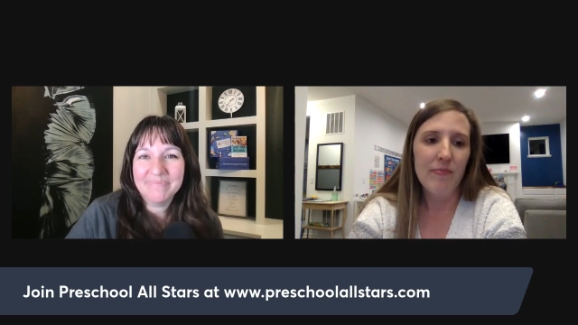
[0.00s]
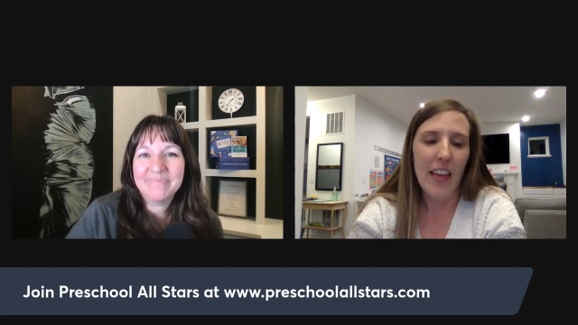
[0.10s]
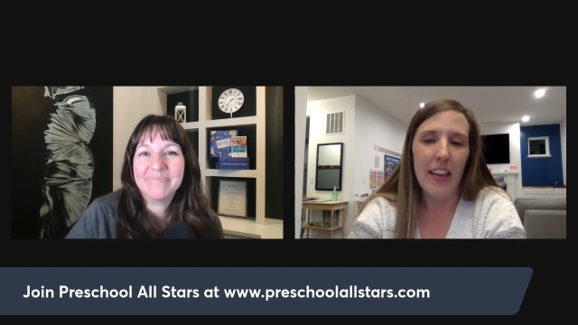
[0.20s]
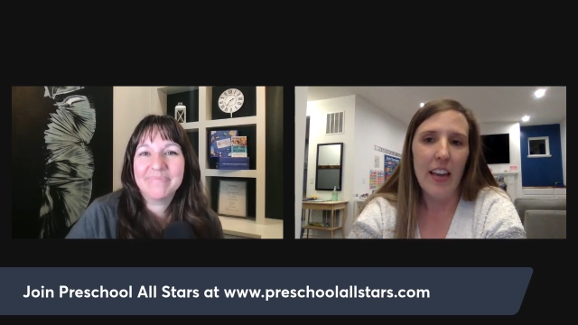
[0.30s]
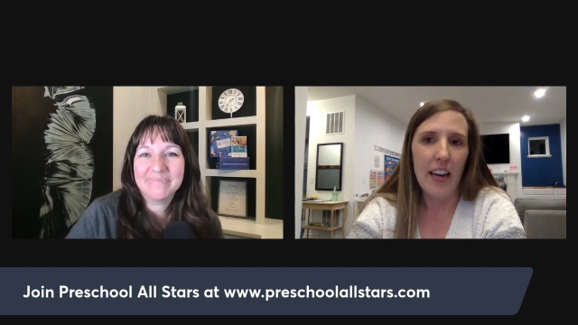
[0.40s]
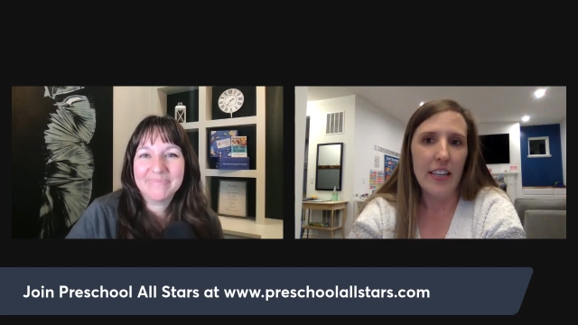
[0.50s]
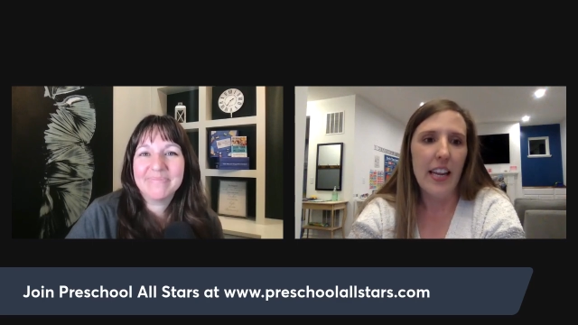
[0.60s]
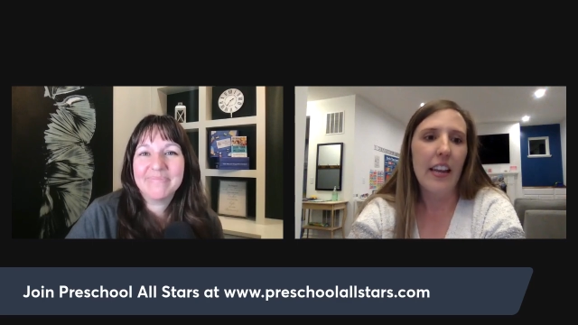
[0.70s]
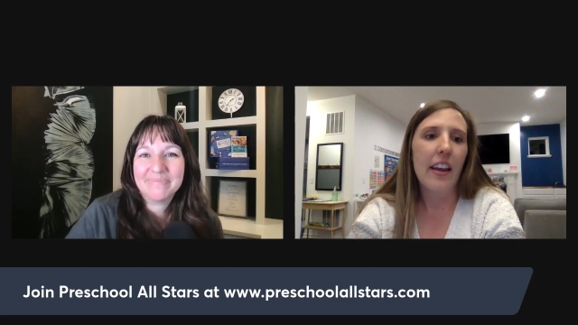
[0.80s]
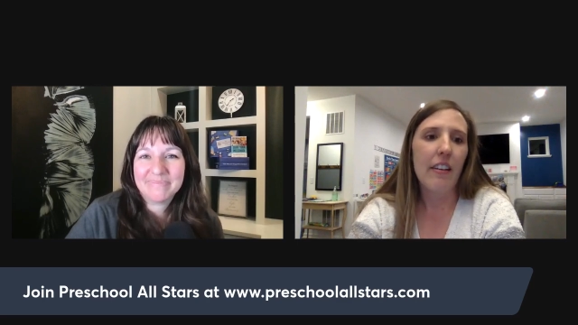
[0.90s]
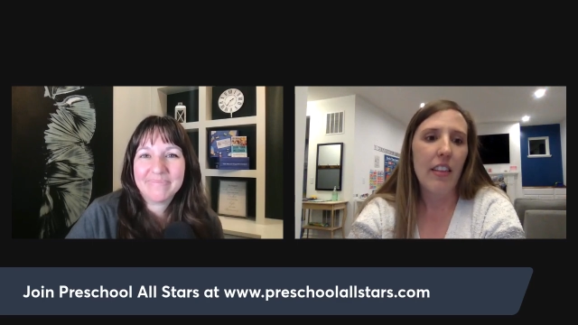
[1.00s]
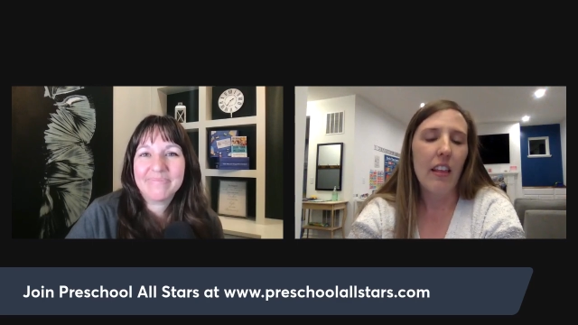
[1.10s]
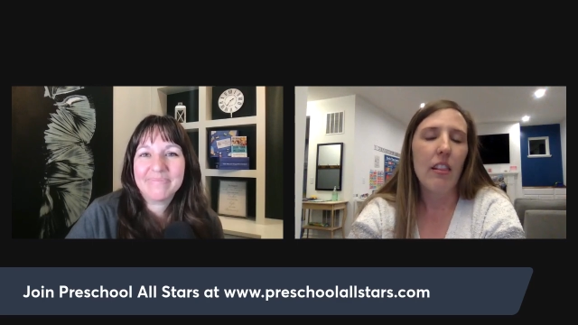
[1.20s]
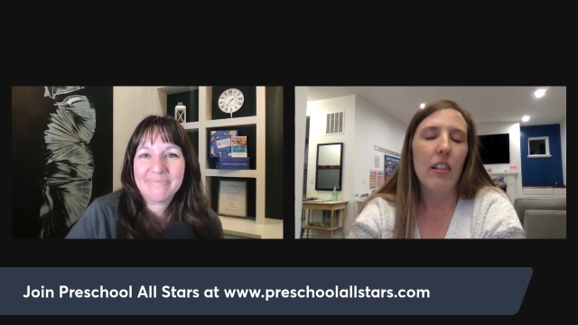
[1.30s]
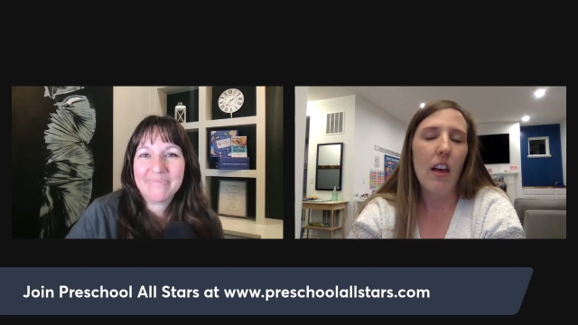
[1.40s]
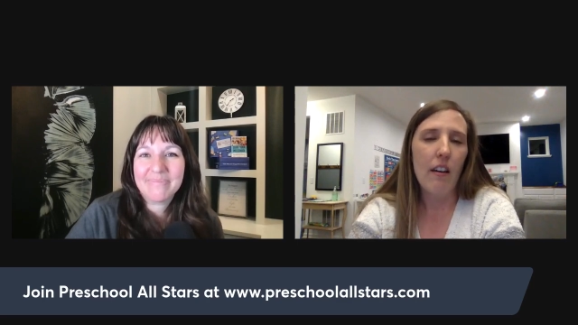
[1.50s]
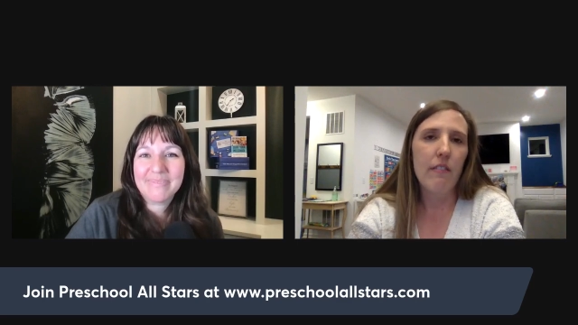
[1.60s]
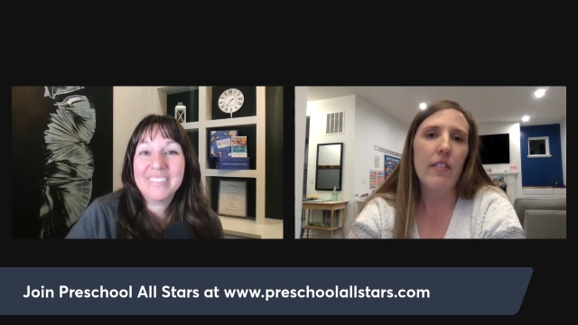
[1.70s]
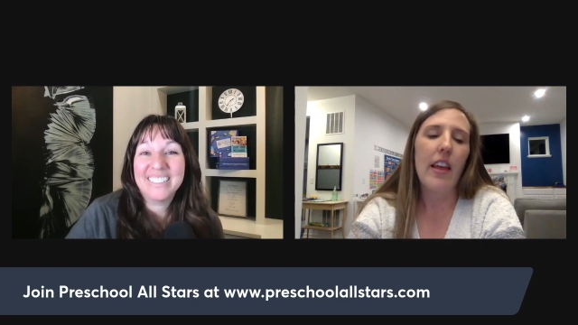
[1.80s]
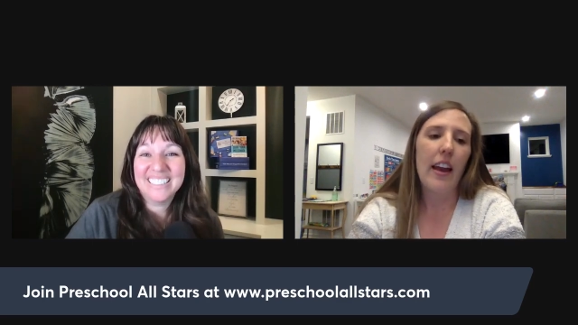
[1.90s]
Speaker 1: and not a daycare. They love
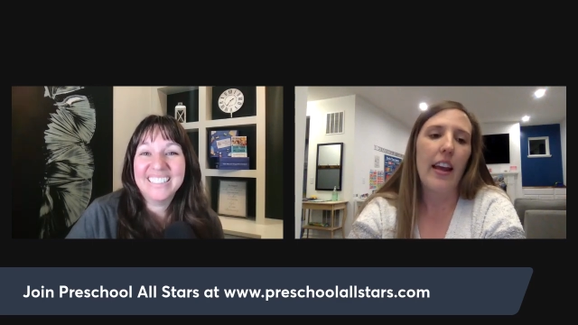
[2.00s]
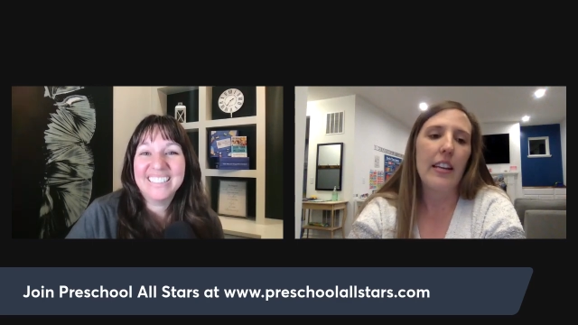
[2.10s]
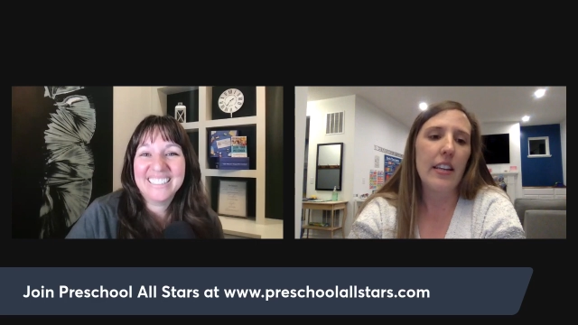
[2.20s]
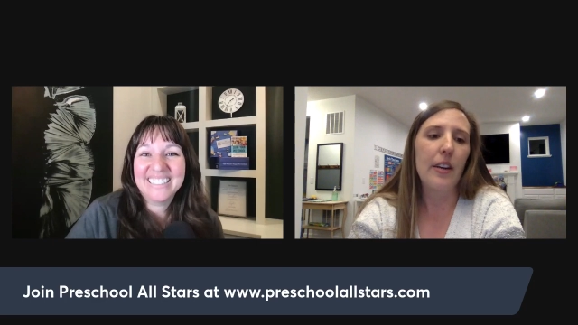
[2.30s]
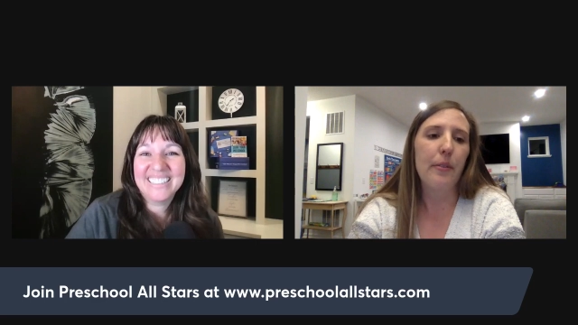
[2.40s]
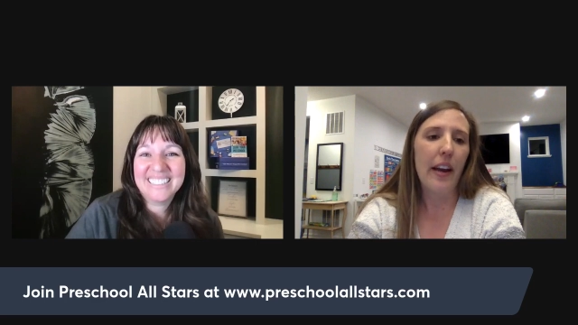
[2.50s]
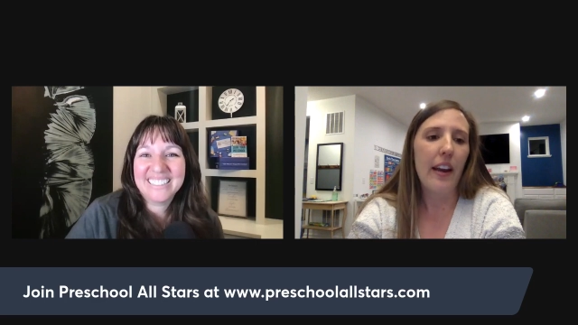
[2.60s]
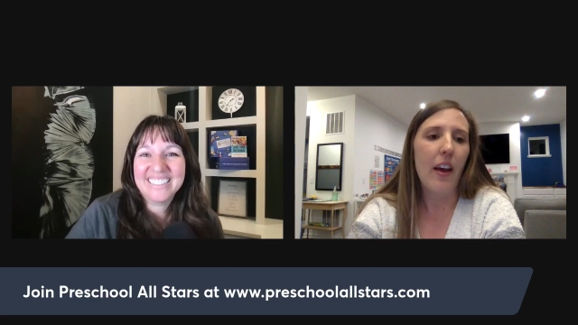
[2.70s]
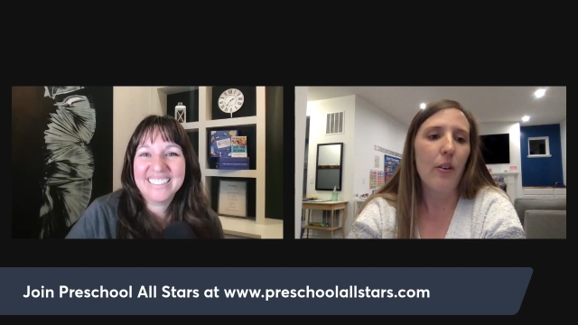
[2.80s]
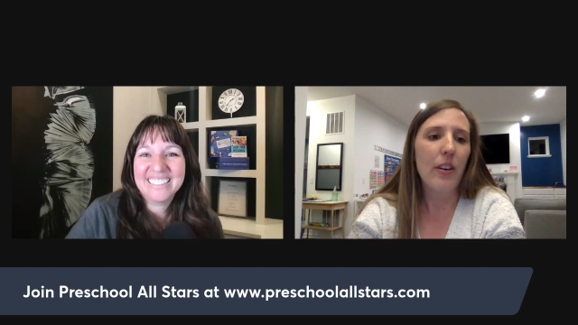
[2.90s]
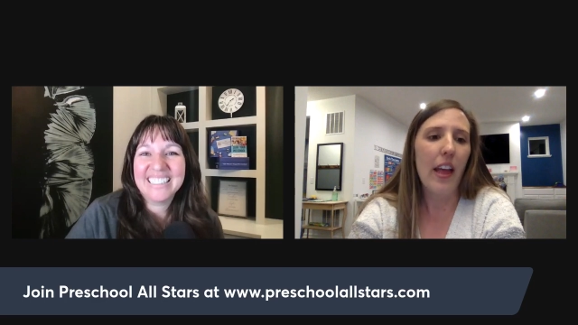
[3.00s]
that idea right now.